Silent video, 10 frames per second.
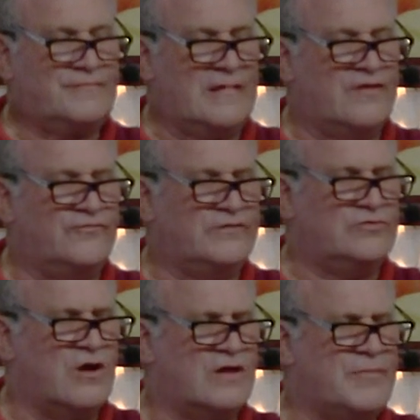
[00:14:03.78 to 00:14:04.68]
If we
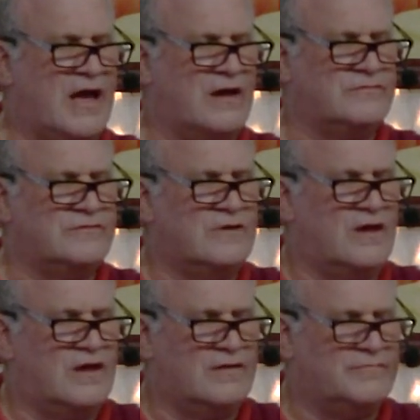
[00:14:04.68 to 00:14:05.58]
talk about
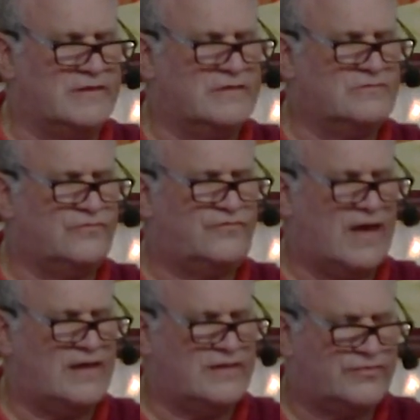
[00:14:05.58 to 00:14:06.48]

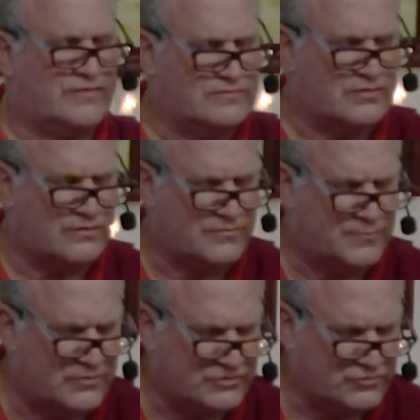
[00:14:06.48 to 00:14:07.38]
interfaith,
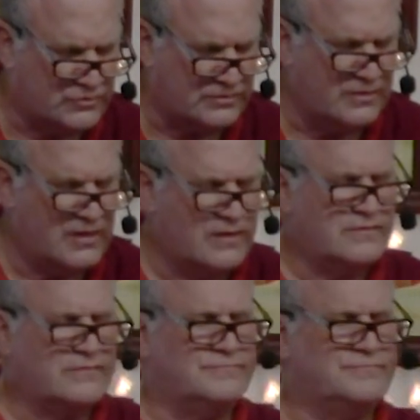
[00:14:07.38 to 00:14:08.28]
interspiritual,
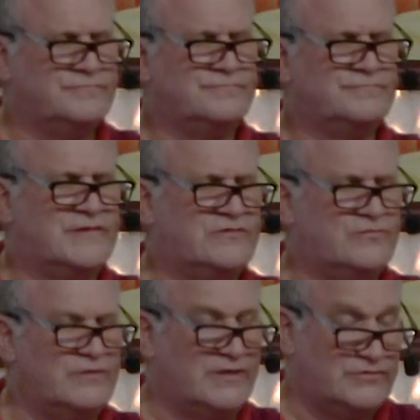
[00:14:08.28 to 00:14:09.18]

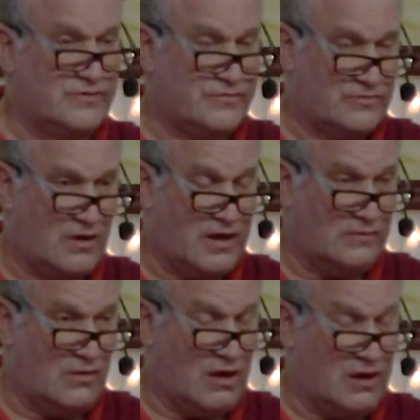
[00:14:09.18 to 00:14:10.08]
interreligious
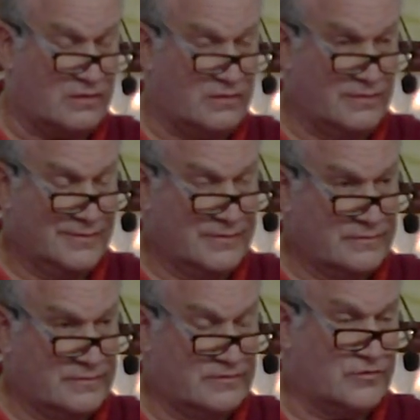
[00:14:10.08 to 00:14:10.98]
dialogue,
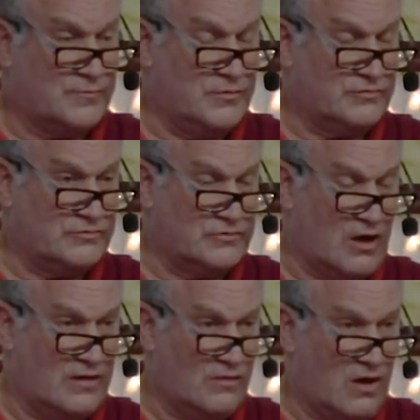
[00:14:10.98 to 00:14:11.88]
interspiritual
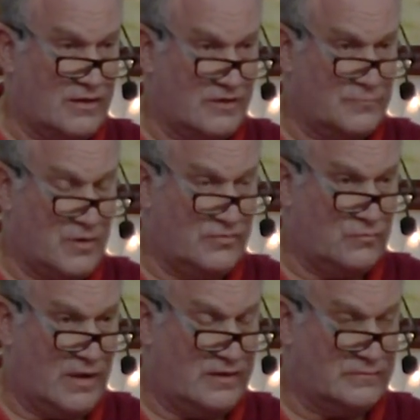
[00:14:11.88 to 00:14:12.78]
dialogue, as Brother
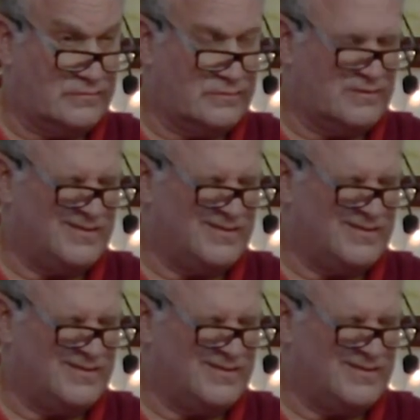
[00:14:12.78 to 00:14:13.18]
Wayne